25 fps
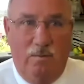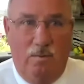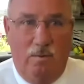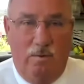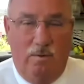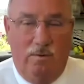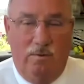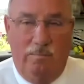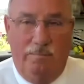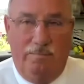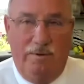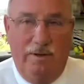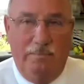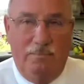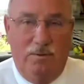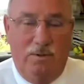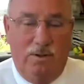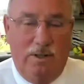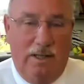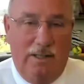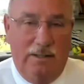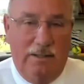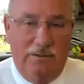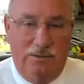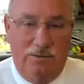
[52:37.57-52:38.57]
world, people
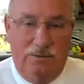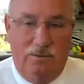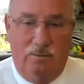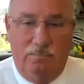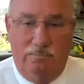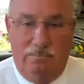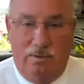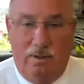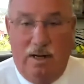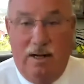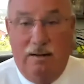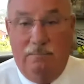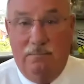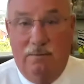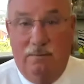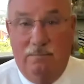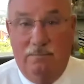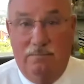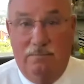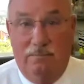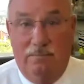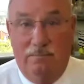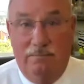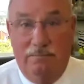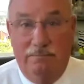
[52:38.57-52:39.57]
cause their own
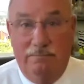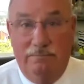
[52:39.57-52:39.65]
problems.